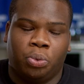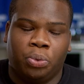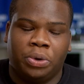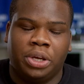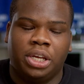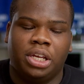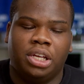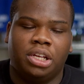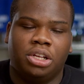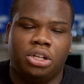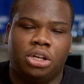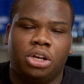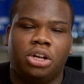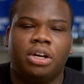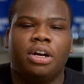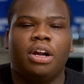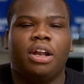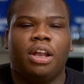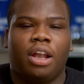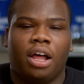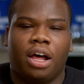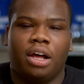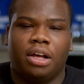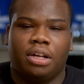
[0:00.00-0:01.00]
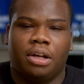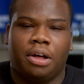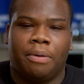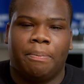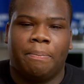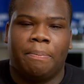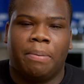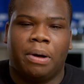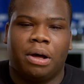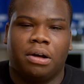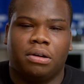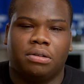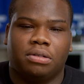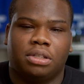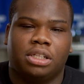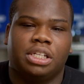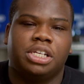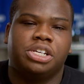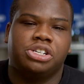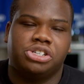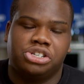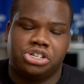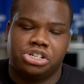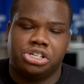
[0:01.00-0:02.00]
We learn a lot about
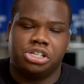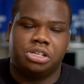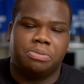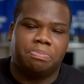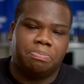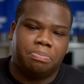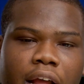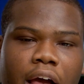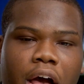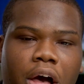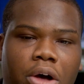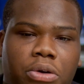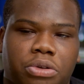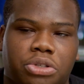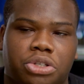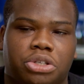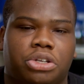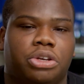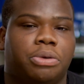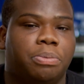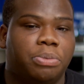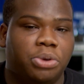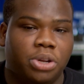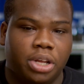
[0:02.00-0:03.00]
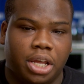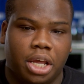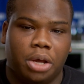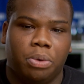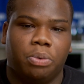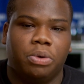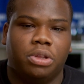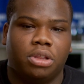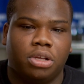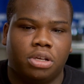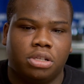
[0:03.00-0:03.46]
leadership, how to communicate with